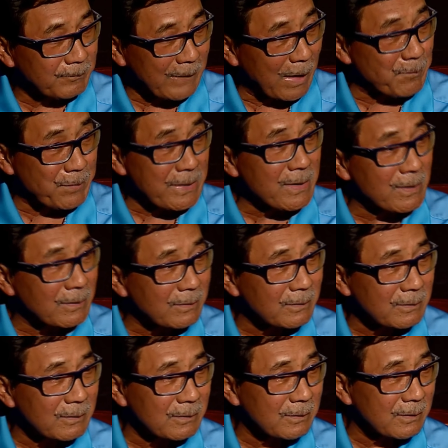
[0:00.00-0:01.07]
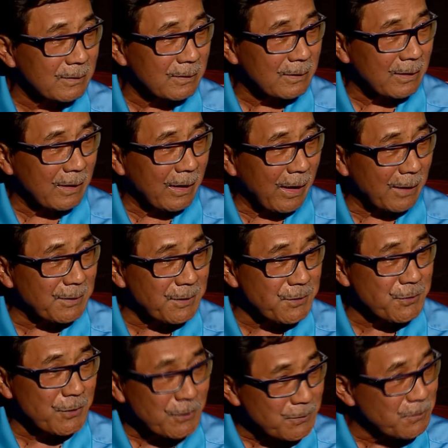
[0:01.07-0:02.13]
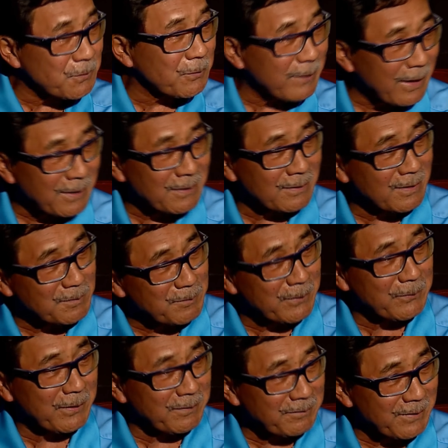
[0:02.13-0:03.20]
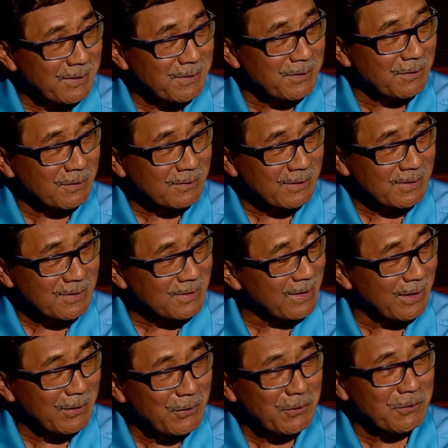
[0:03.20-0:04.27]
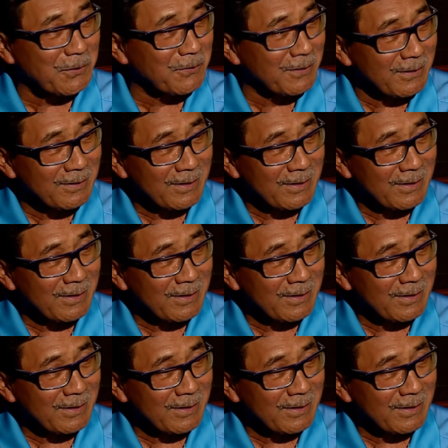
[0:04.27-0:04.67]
appealed, and the judge who granted the Moravian injunction said, no,